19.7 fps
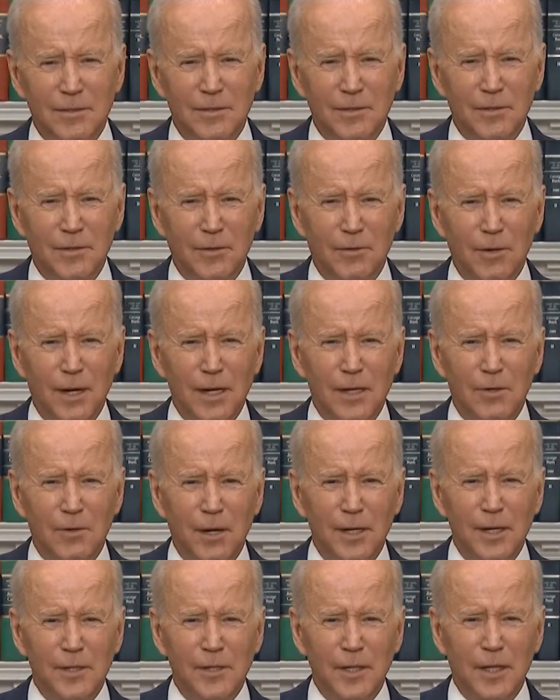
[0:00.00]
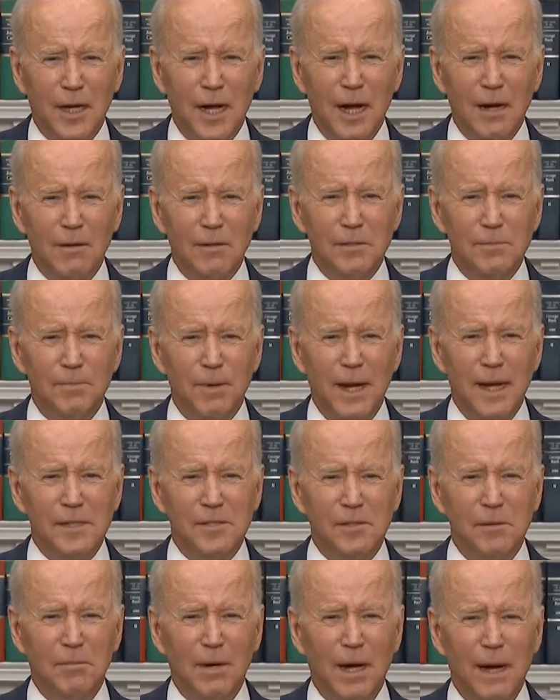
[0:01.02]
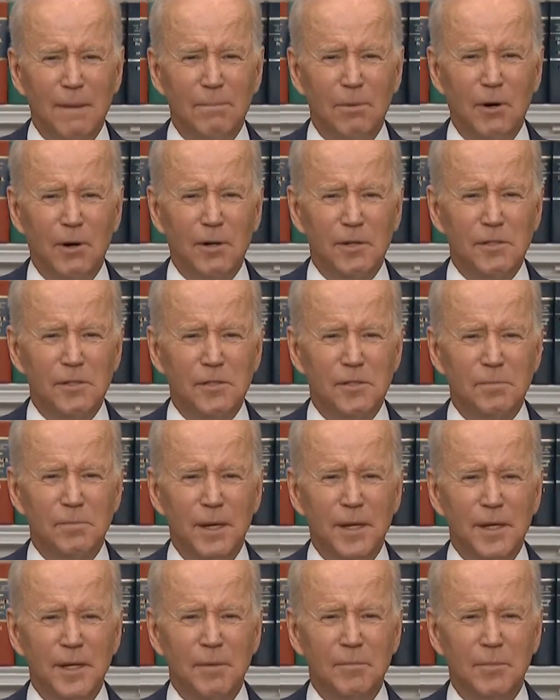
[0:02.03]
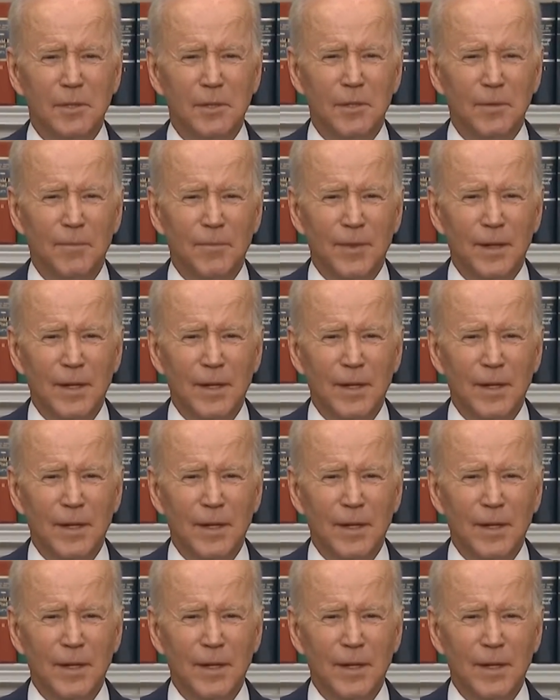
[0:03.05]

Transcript: to their great credit, the Congress passed a bipartisan spending bill